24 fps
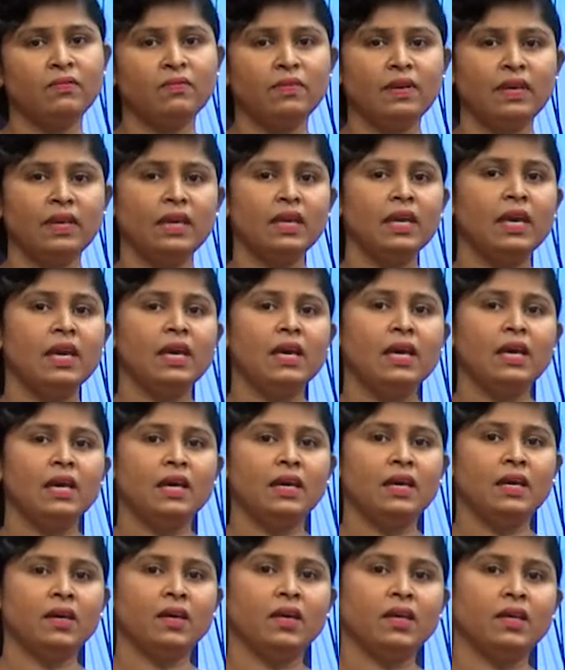we
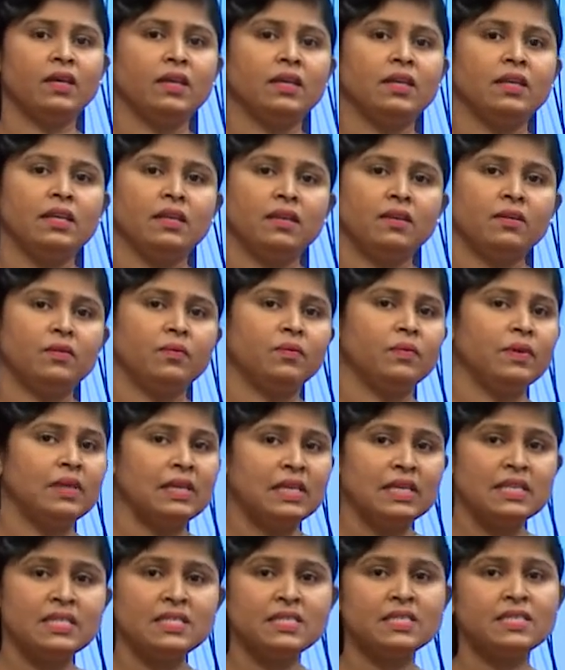were
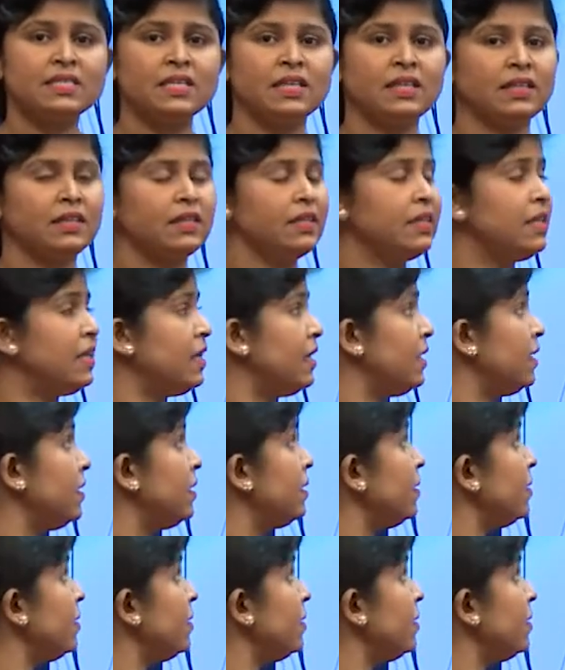listing the